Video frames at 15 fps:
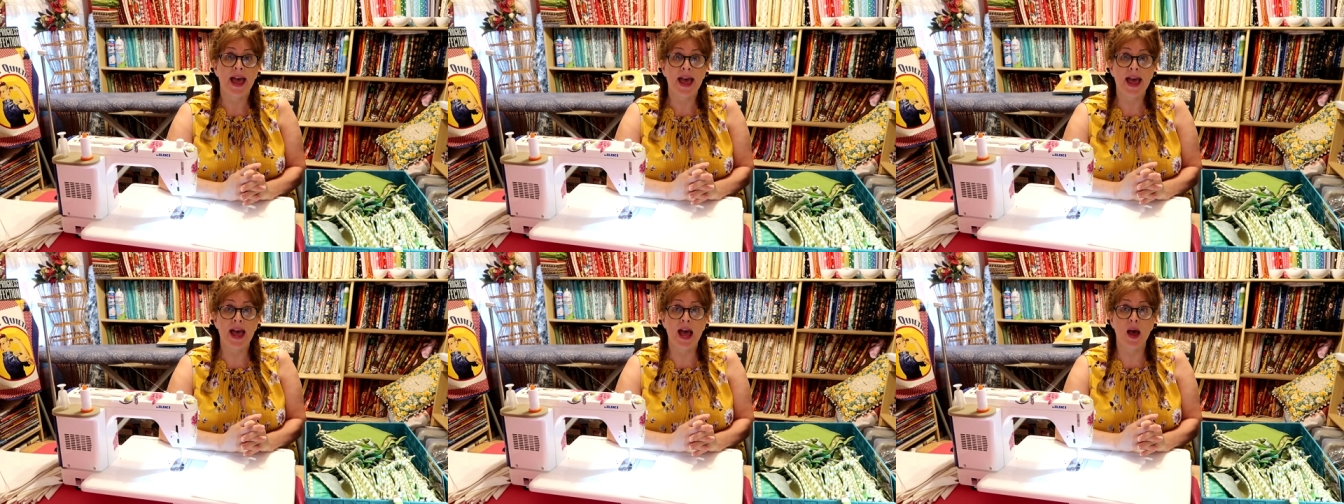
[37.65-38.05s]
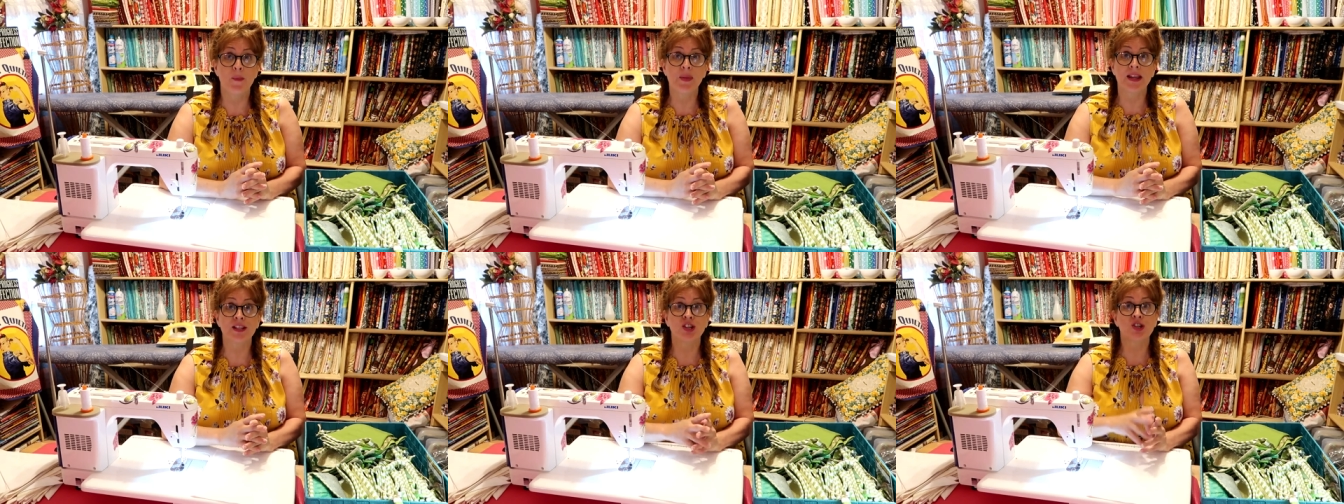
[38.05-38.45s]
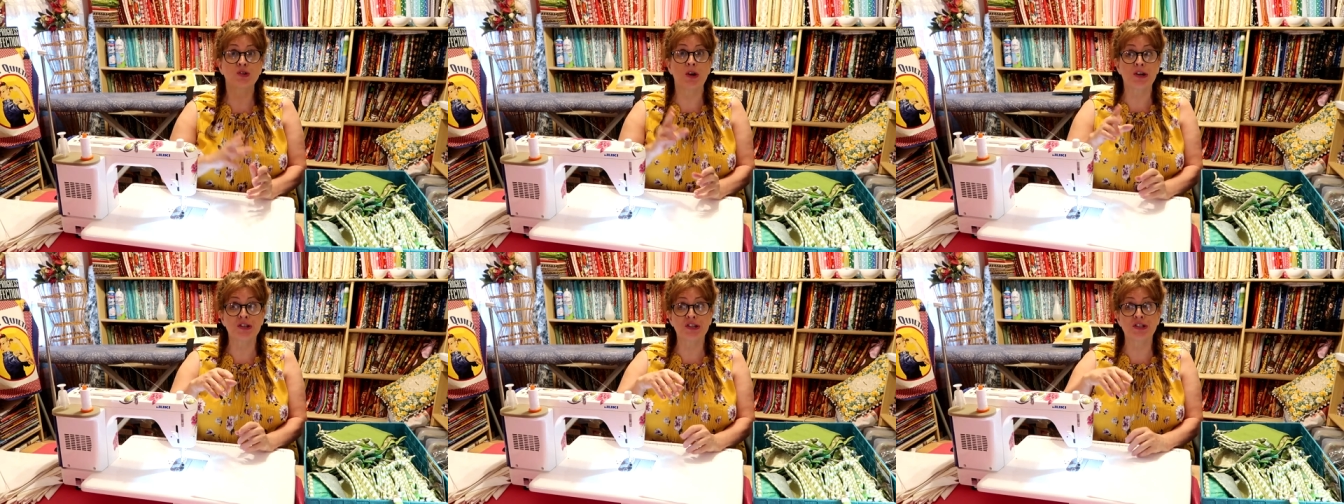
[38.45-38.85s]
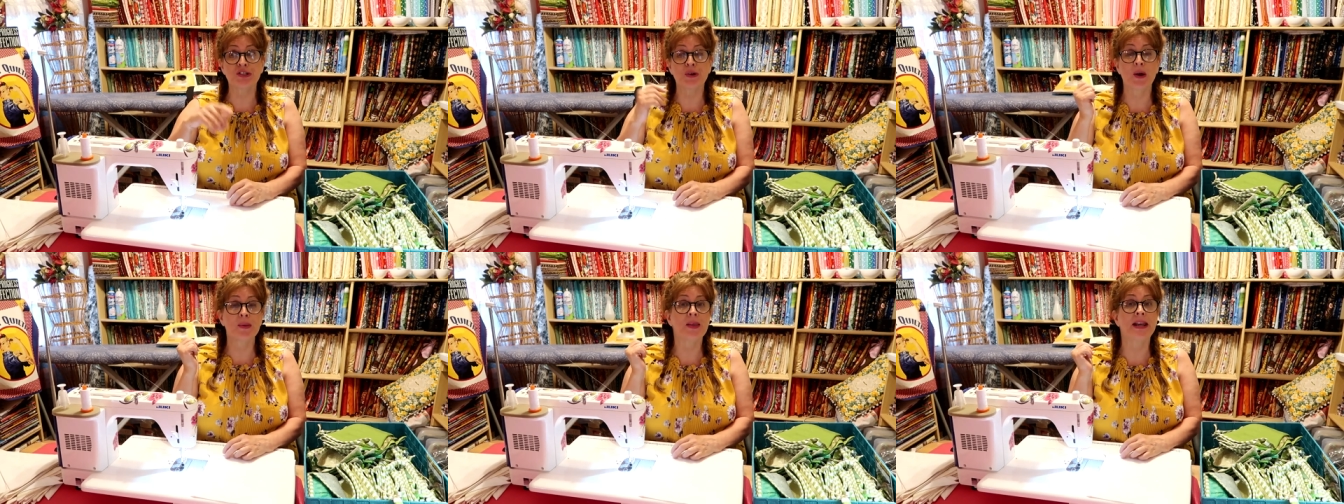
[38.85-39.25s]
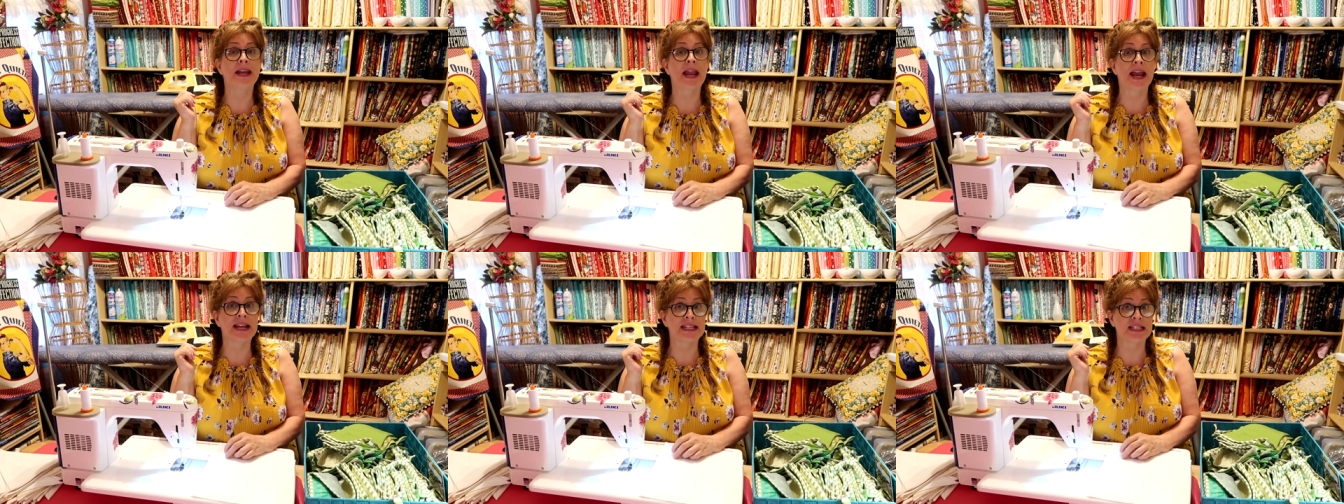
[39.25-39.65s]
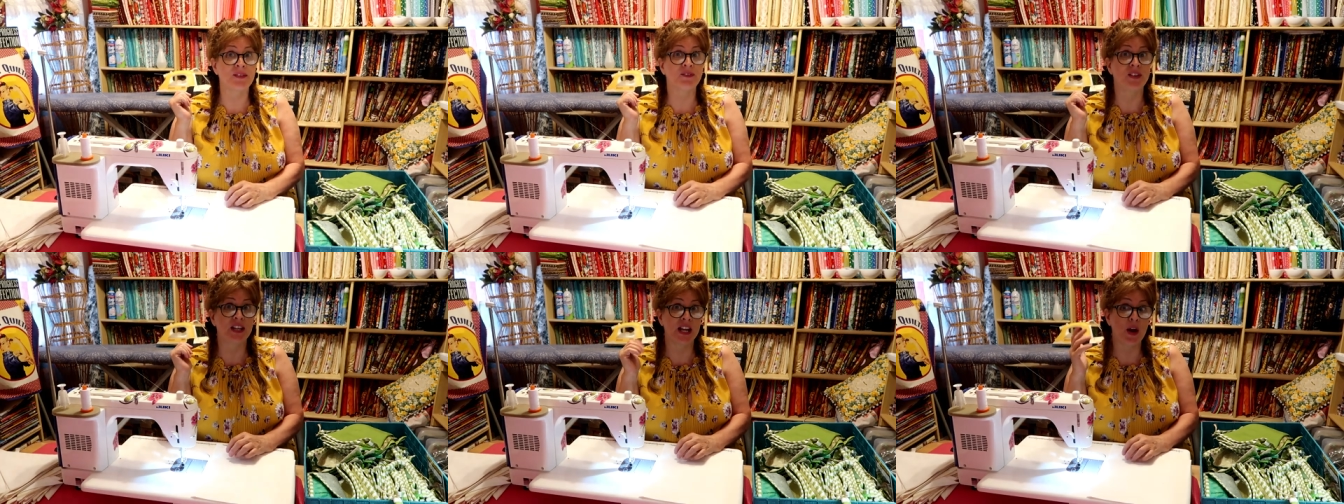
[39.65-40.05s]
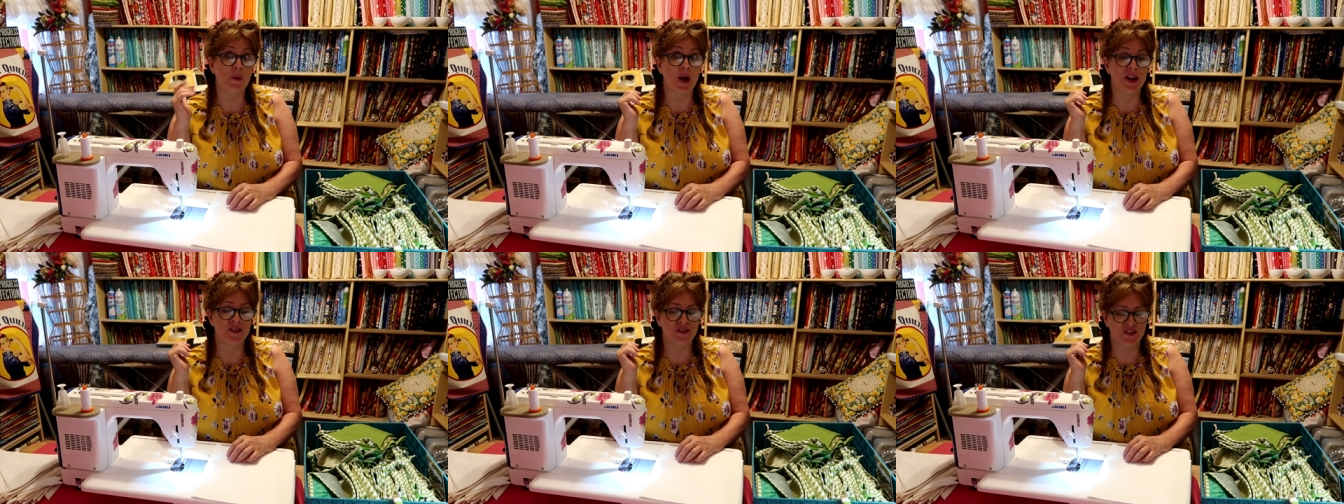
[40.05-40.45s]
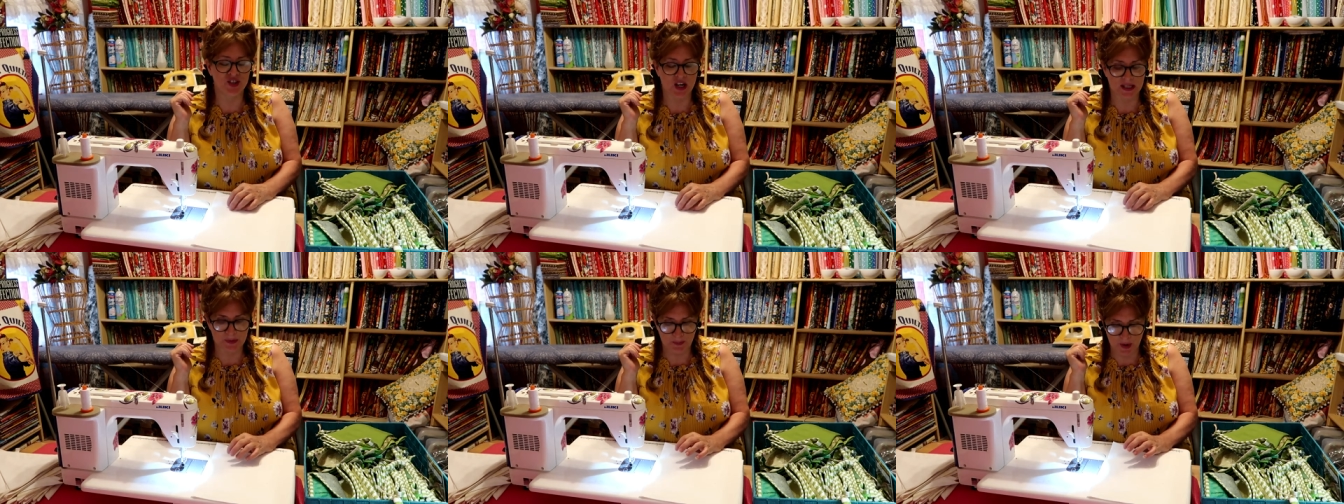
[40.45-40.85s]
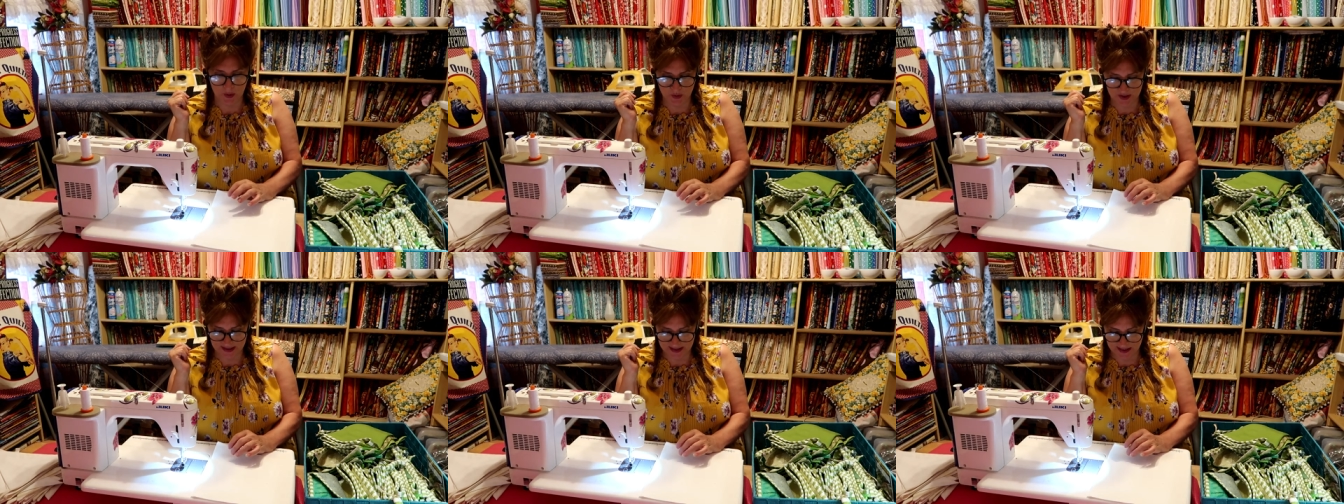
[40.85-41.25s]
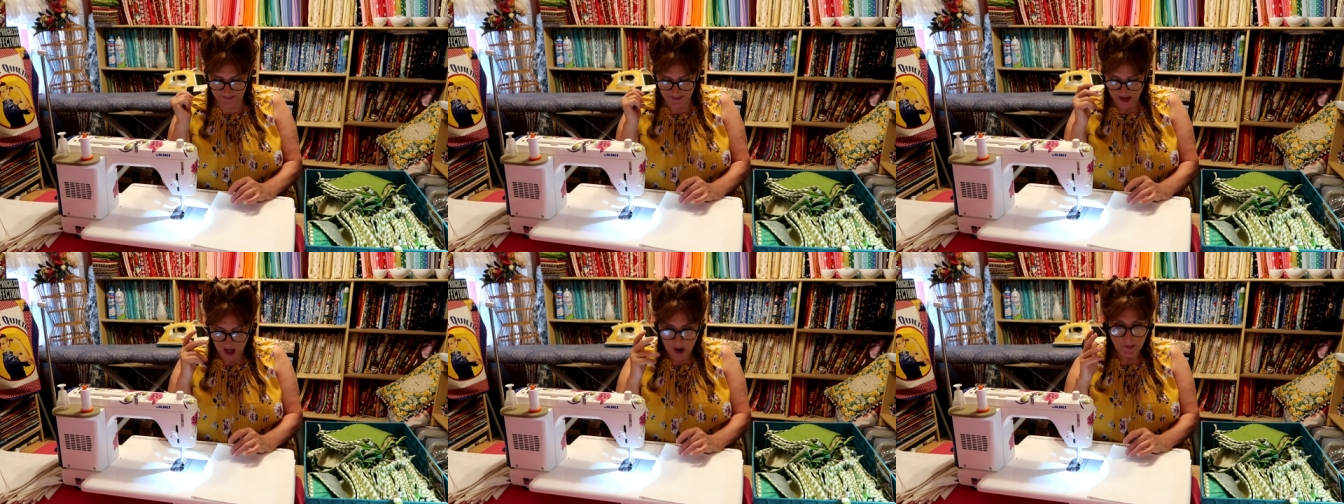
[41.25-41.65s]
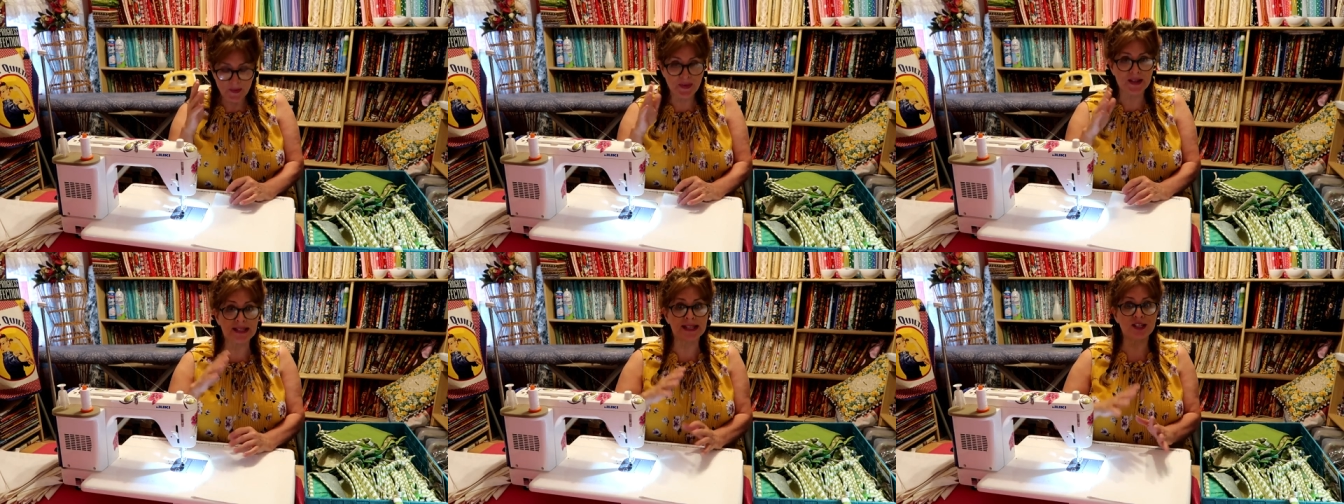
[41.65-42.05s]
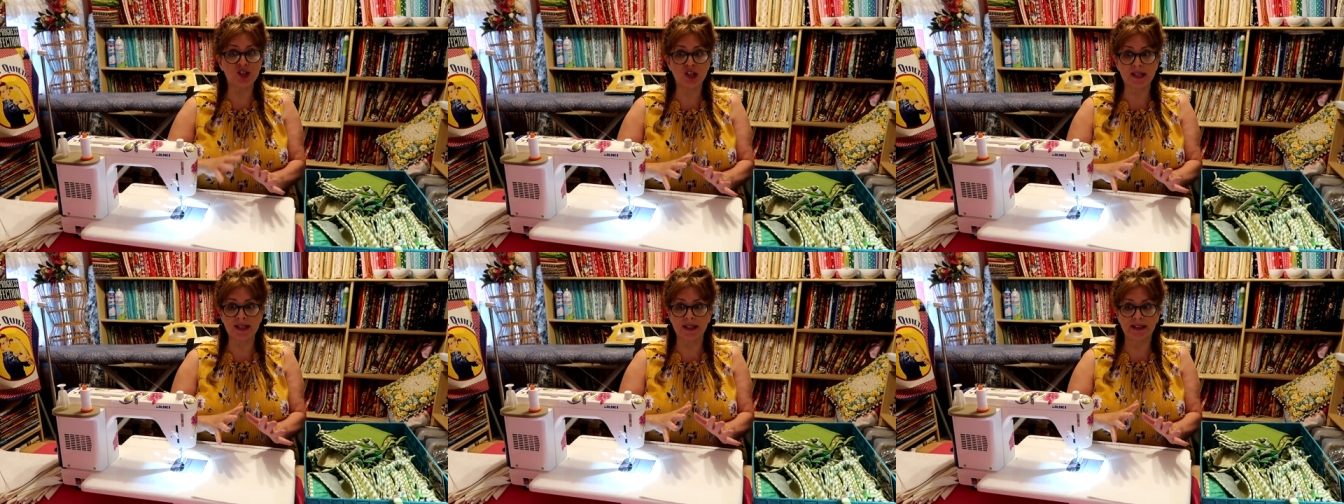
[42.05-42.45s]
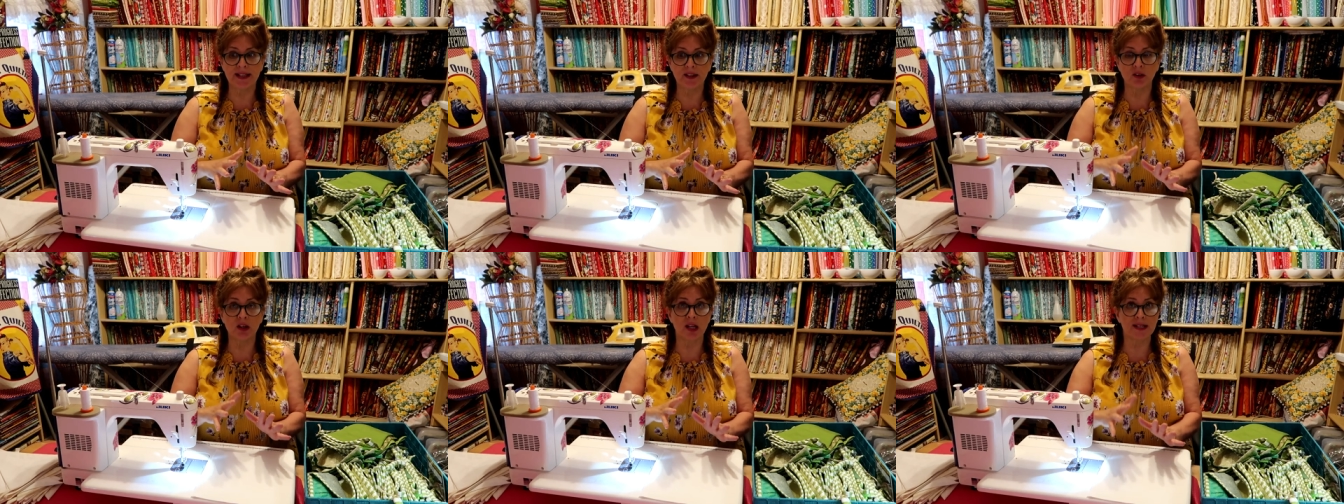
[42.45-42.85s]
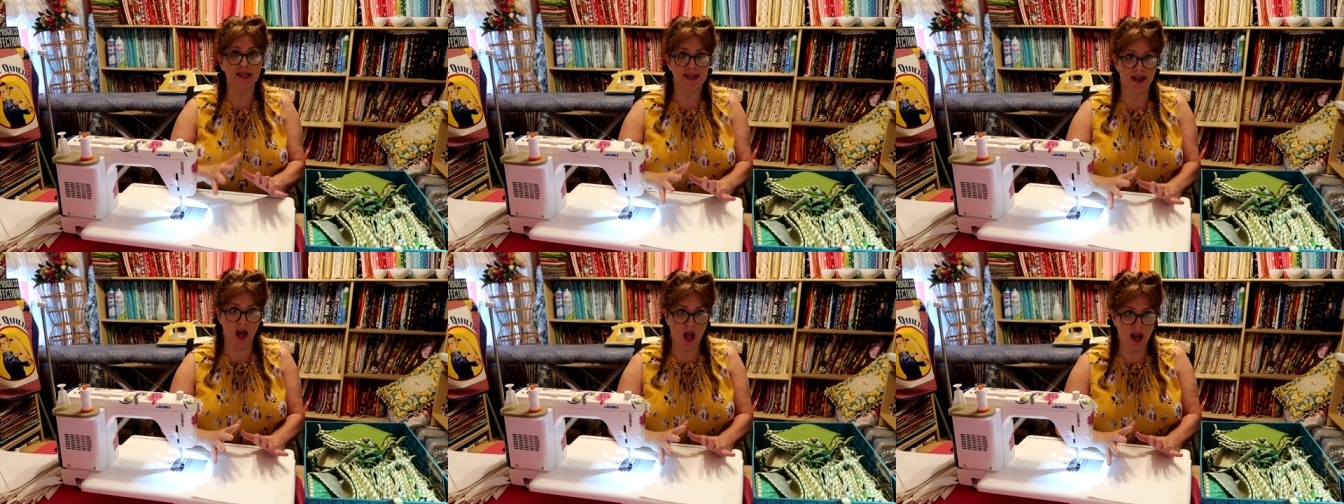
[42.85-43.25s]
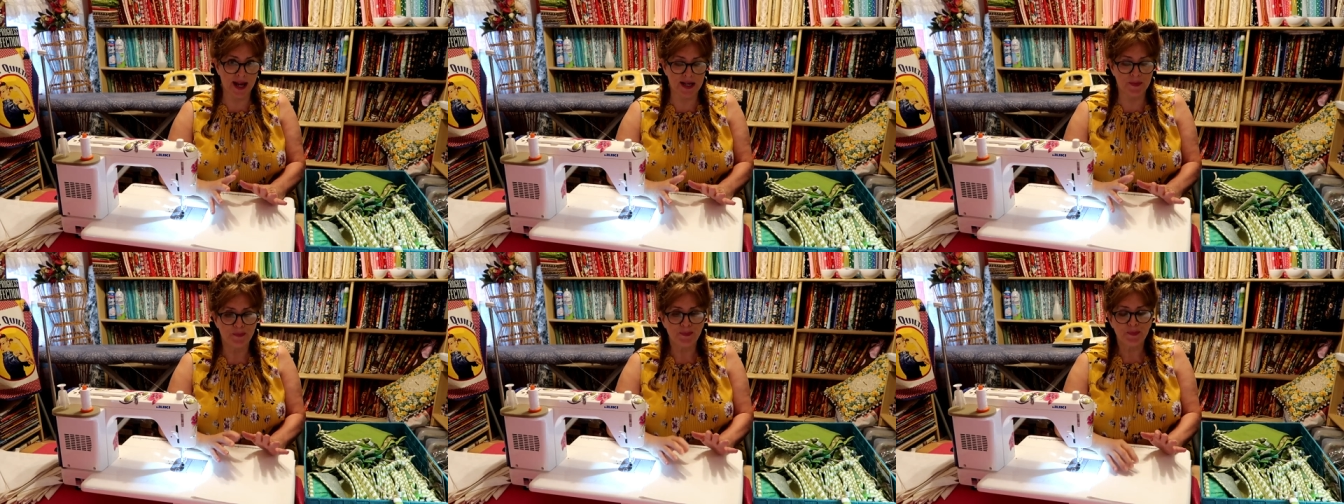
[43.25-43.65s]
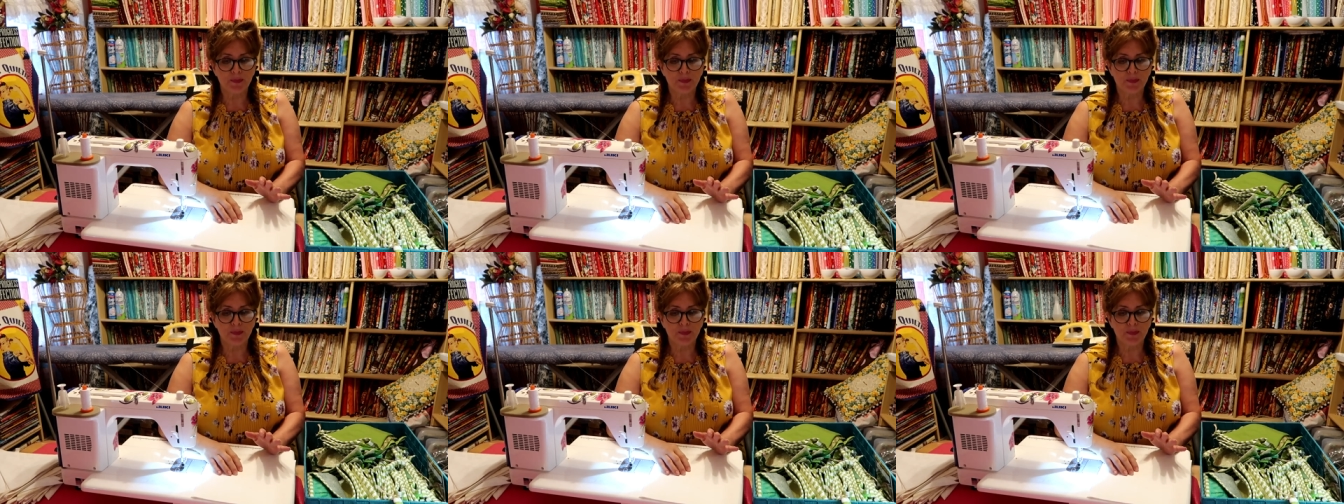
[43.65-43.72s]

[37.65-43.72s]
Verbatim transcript: Um, the instructions are in the last video I've just posted. But this is just a little aside.